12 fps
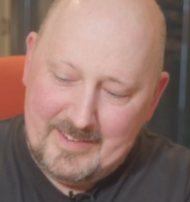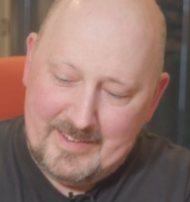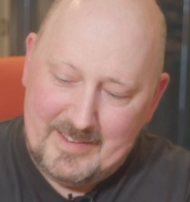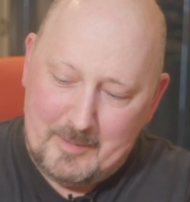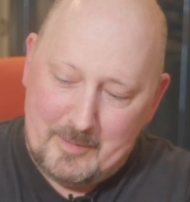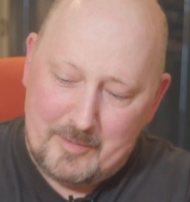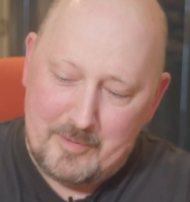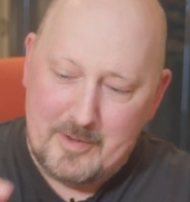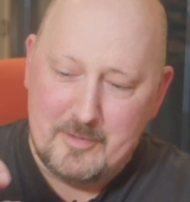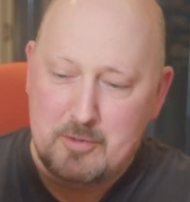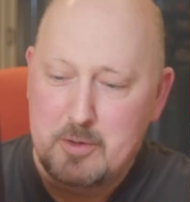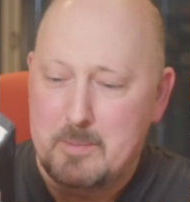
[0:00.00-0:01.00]
Now my
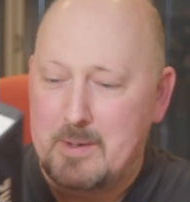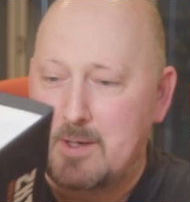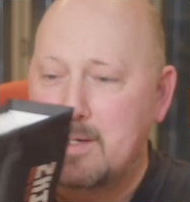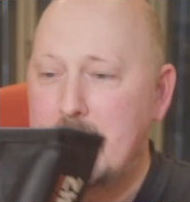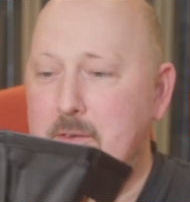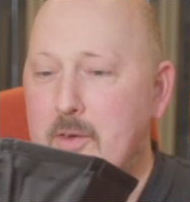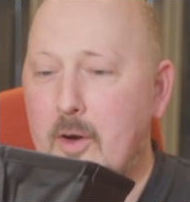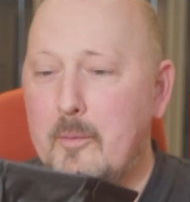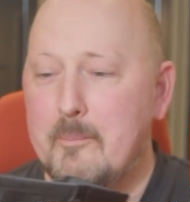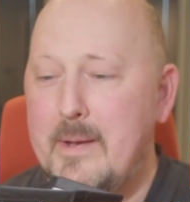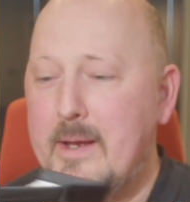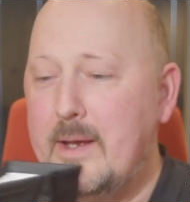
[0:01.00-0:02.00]
friend Ruben, he's got a
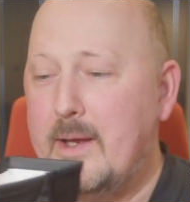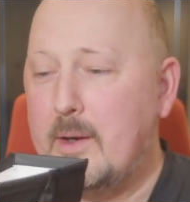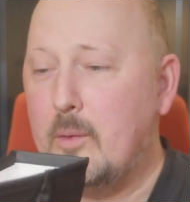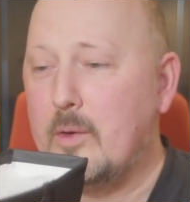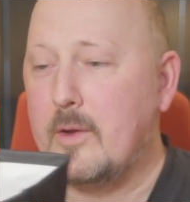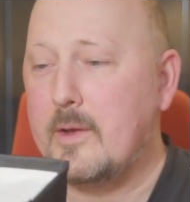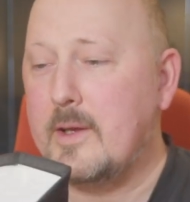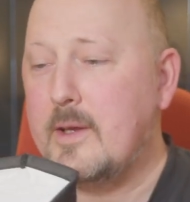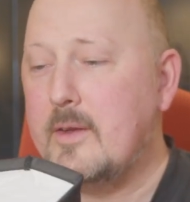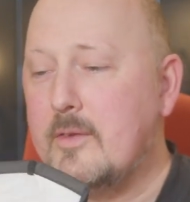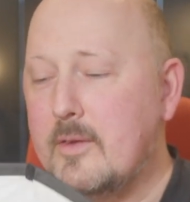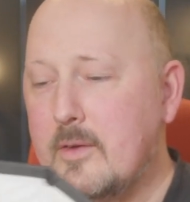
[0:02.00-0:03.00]
big one of
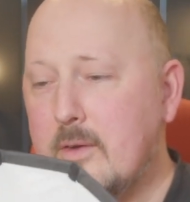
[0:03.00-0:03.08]
these.